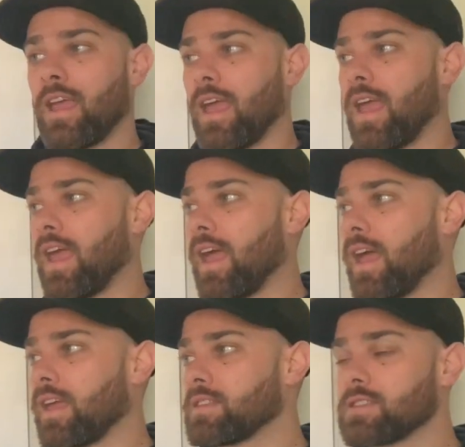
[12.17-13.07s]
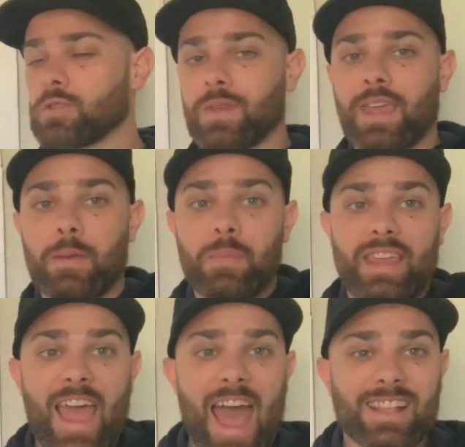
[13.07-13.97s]
And since we can't
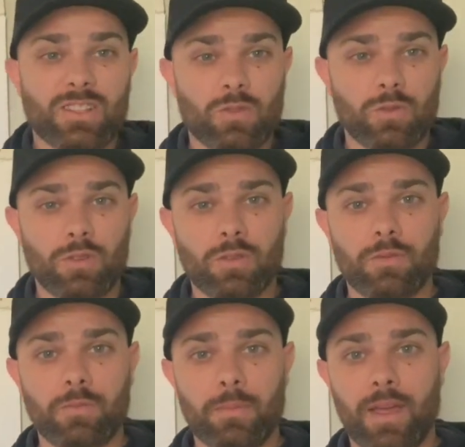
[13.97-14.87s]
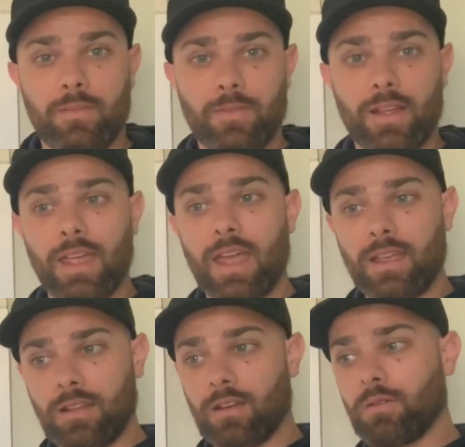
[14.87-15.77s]
be at school, we might forget,
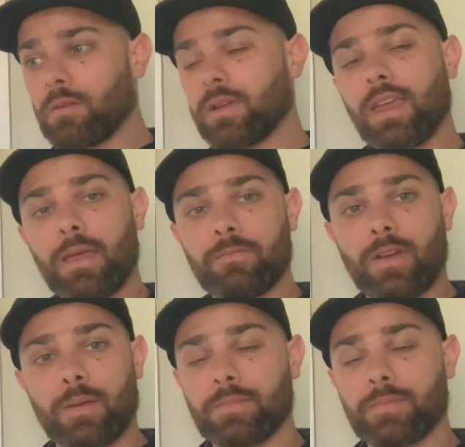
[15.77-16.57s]
where we came from.